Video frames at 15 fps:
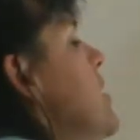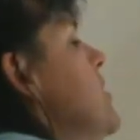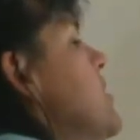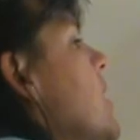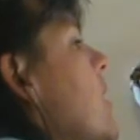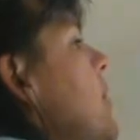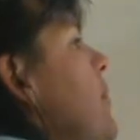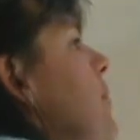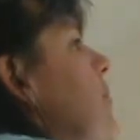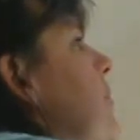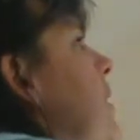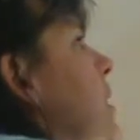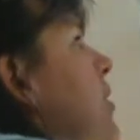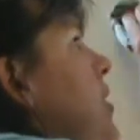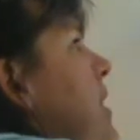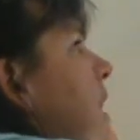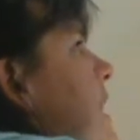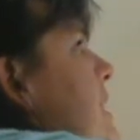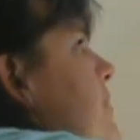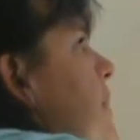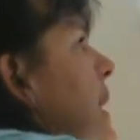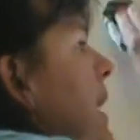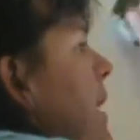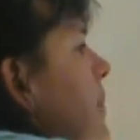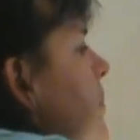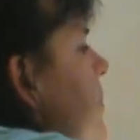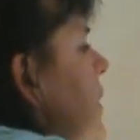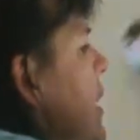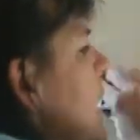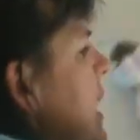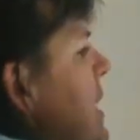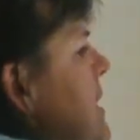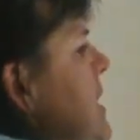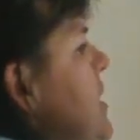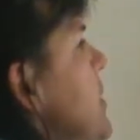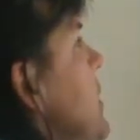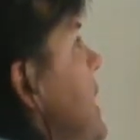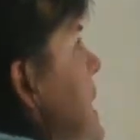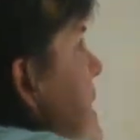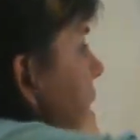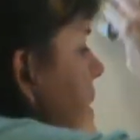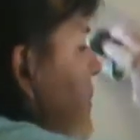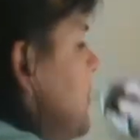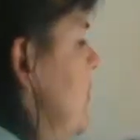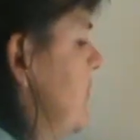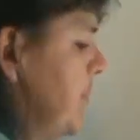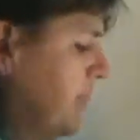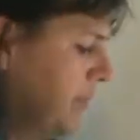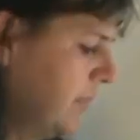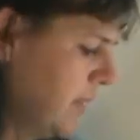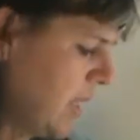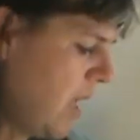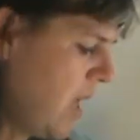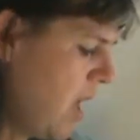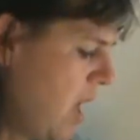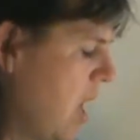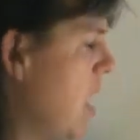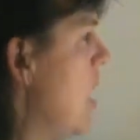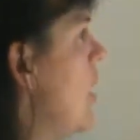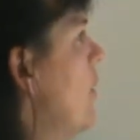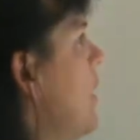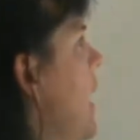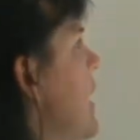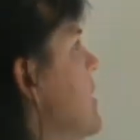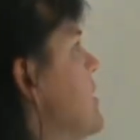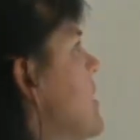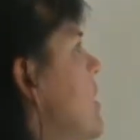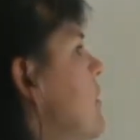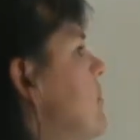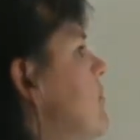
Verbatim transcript: so, in order to get us ready, let's do this. Okay, so